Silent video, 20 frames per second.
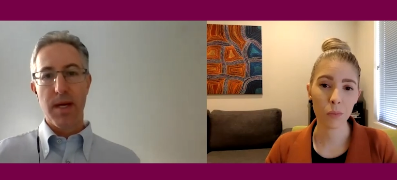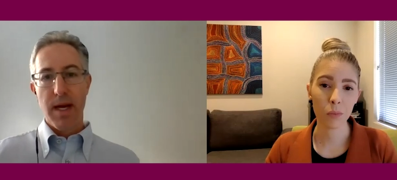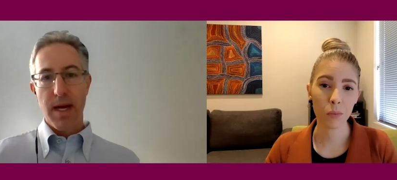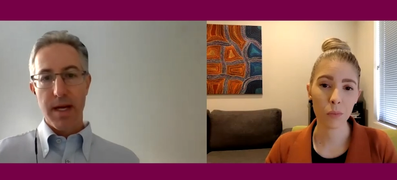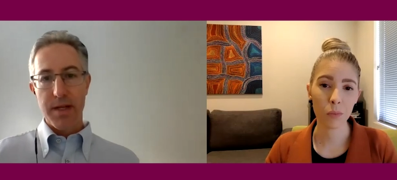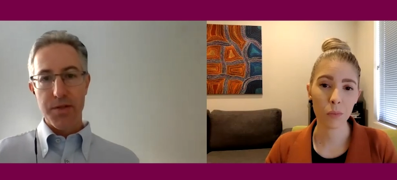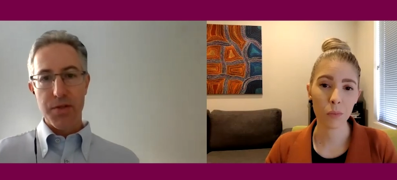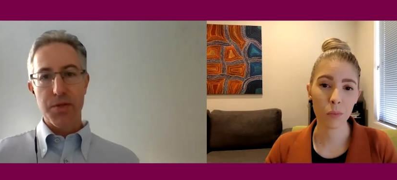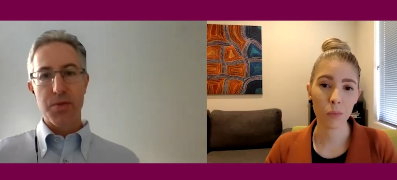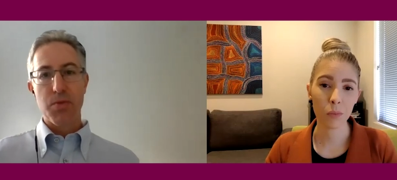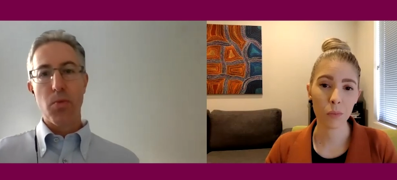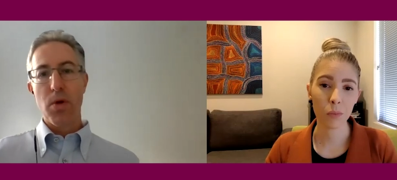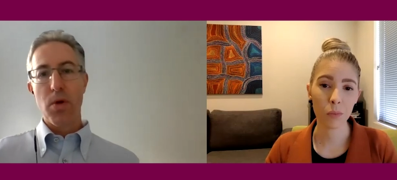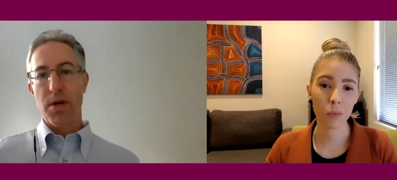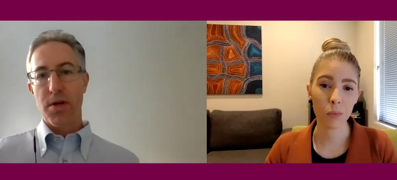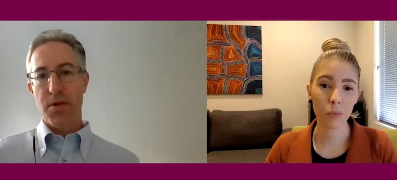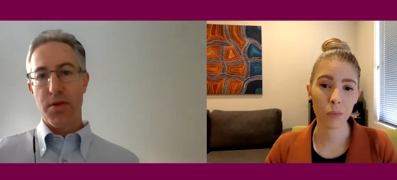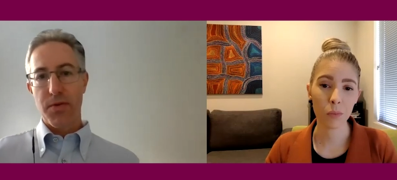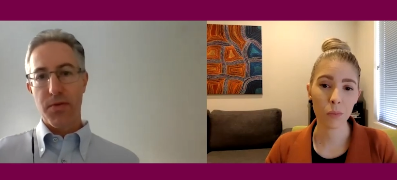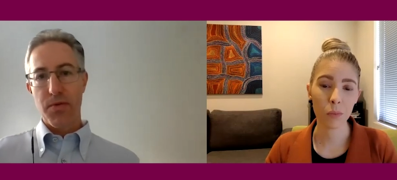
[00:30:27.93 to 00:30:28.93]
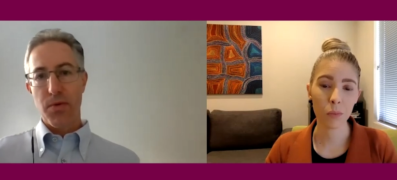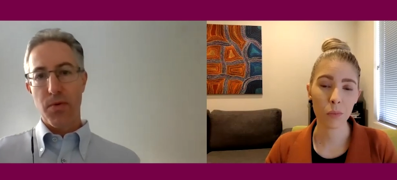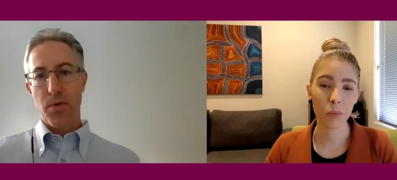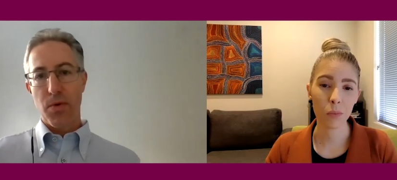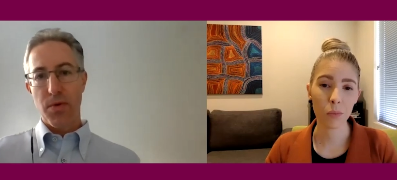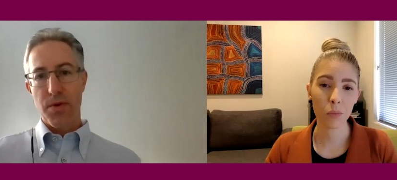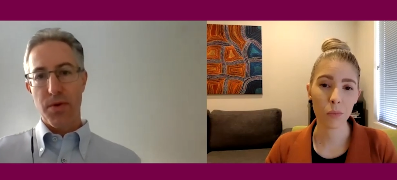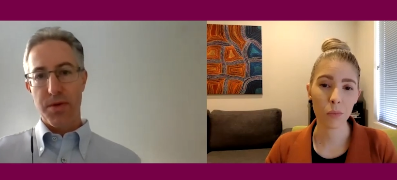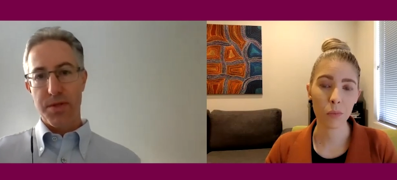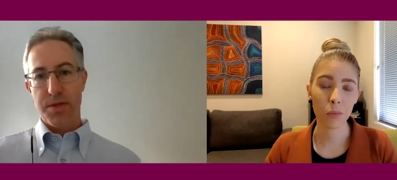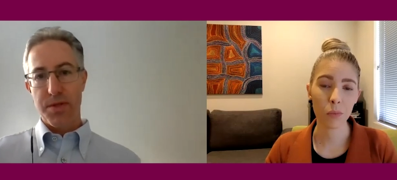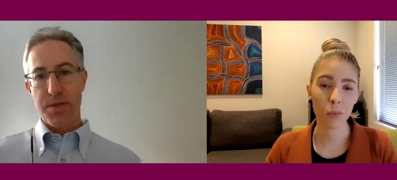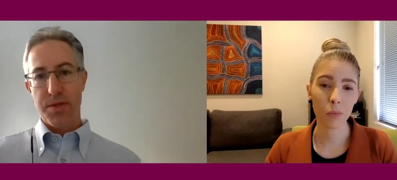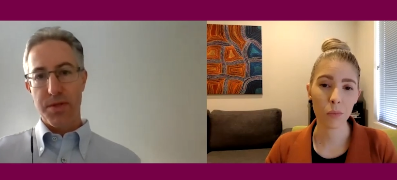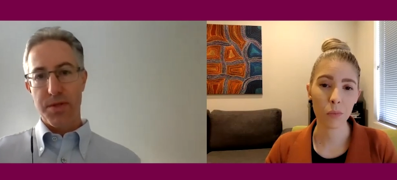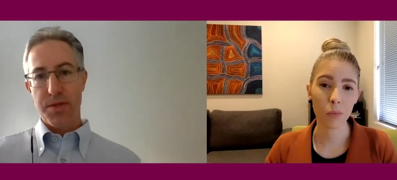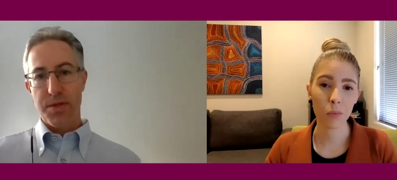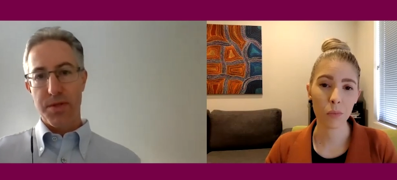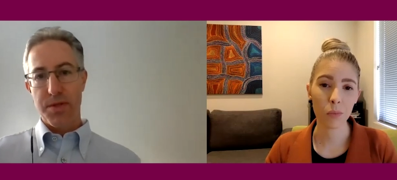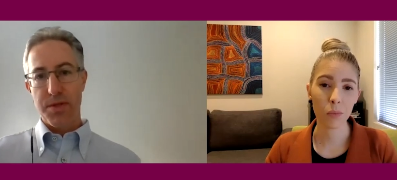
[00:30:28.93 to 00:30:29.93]
Speaker 1: and just work through all those
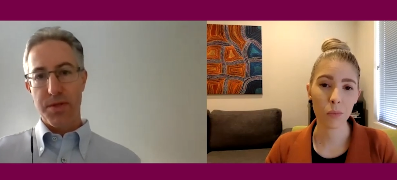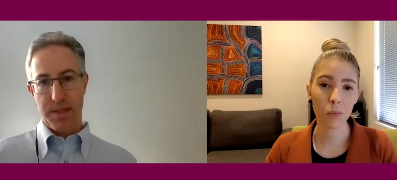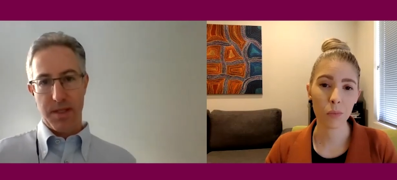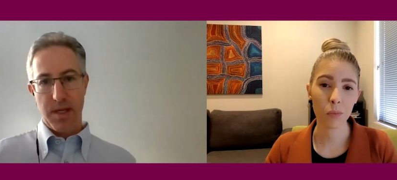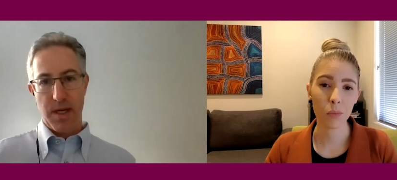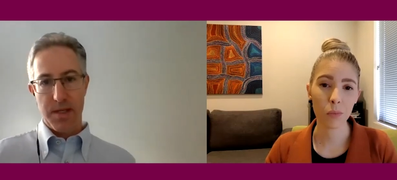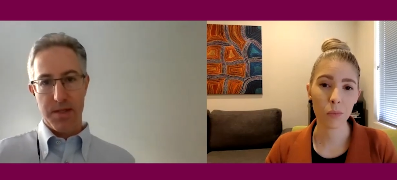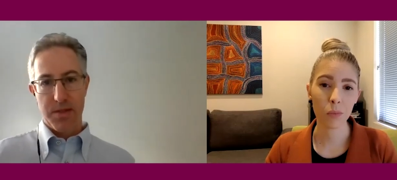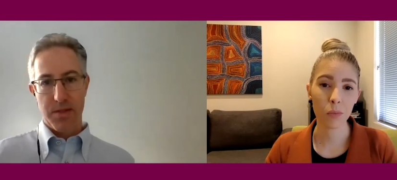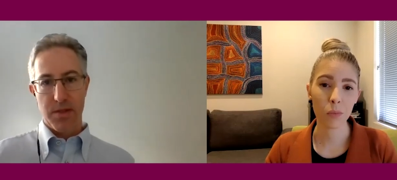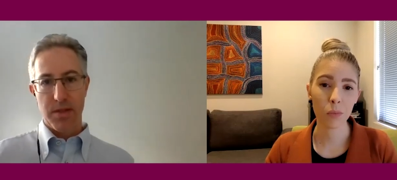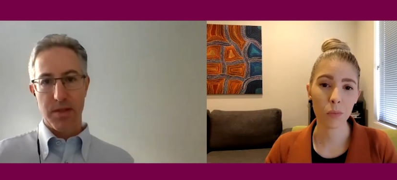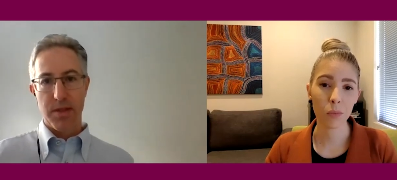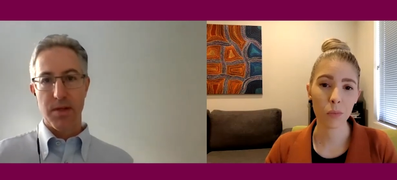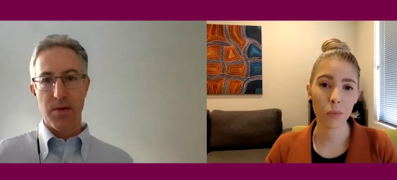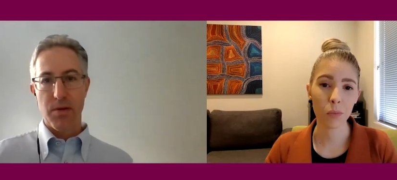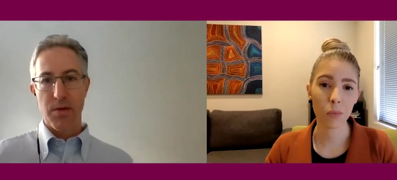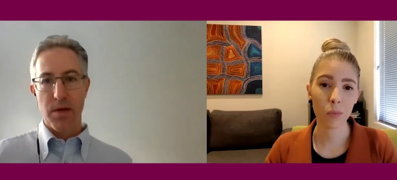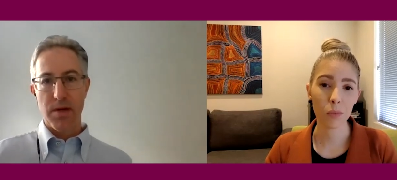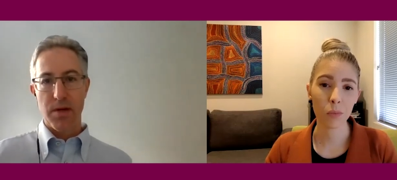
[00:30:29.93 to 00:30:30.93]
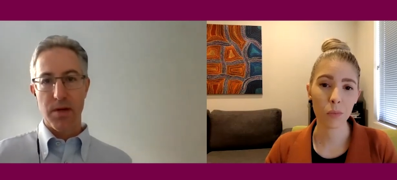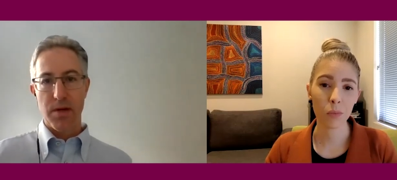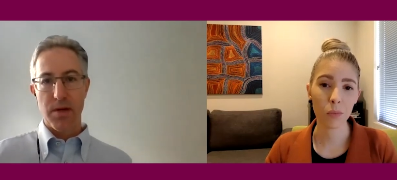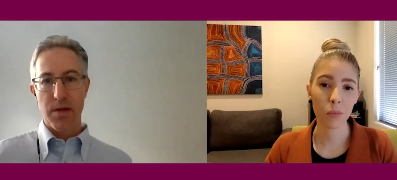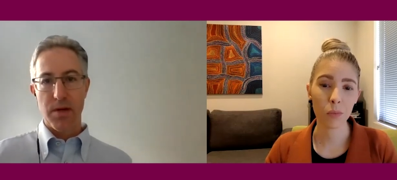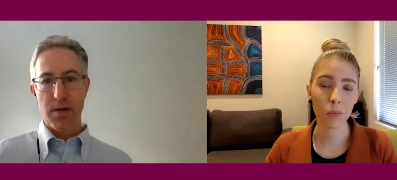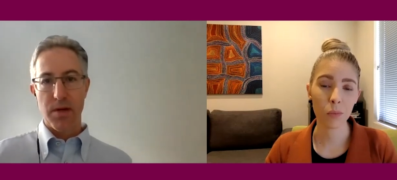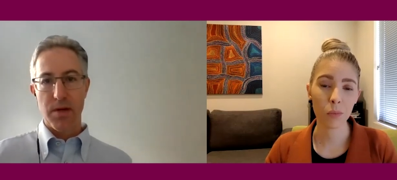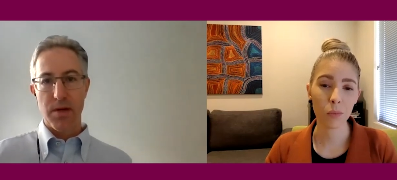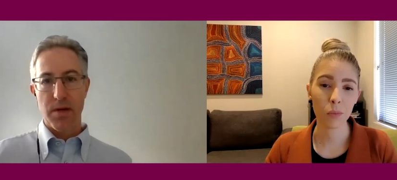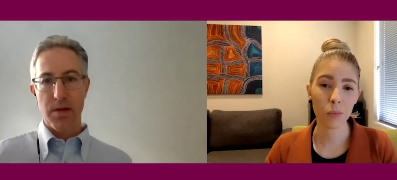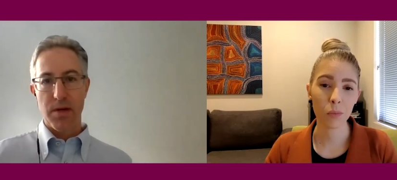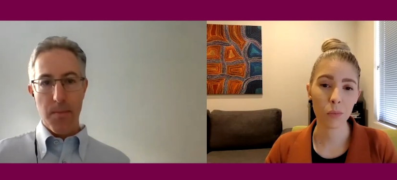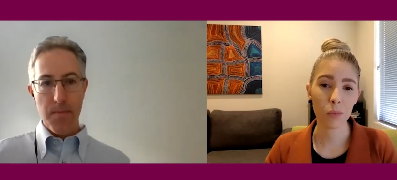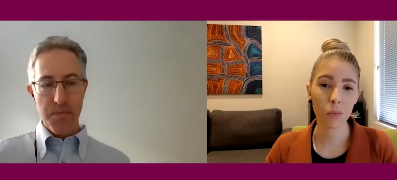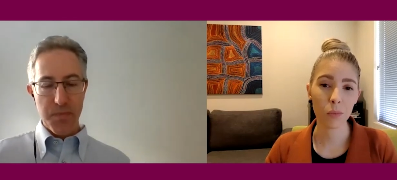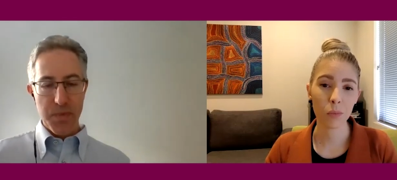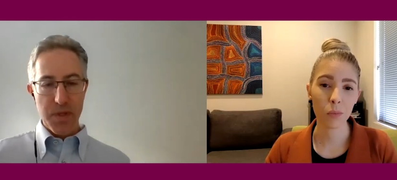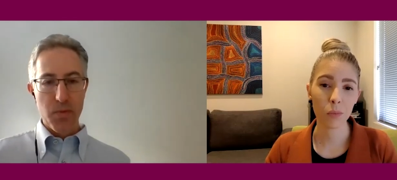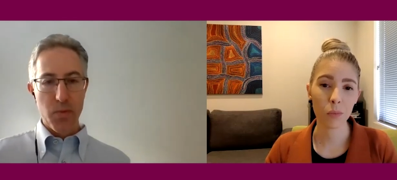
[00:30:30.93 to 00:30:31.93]
things that we discussed earlier on
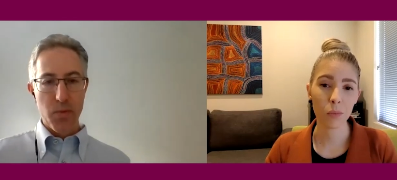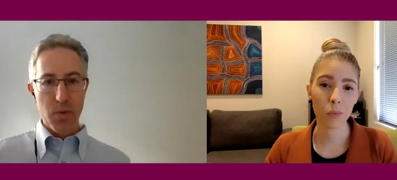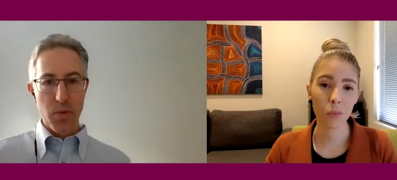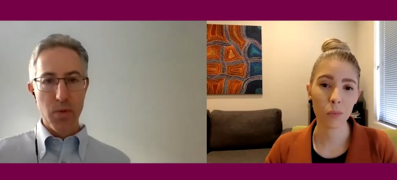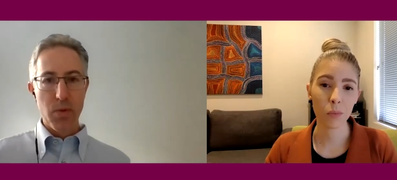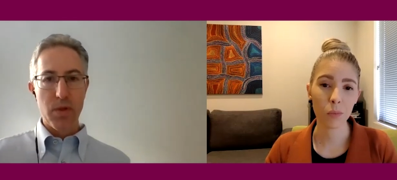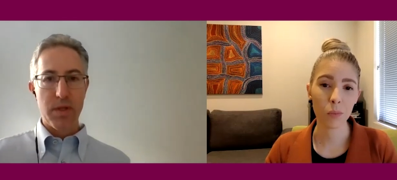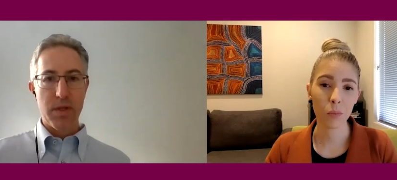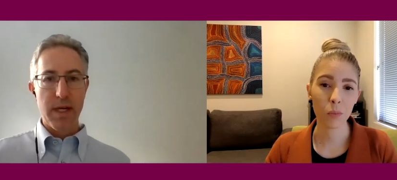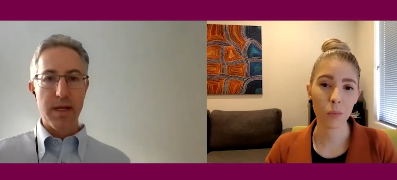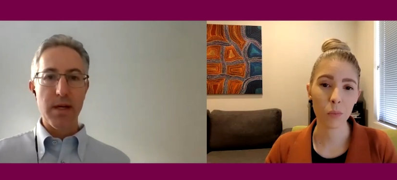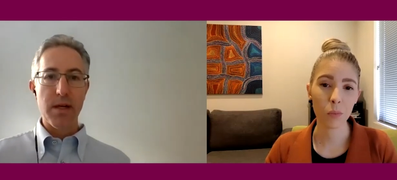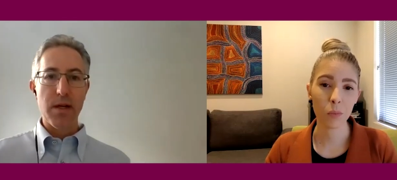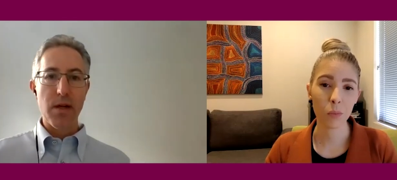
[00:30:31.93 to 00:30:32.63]
um, we'll get a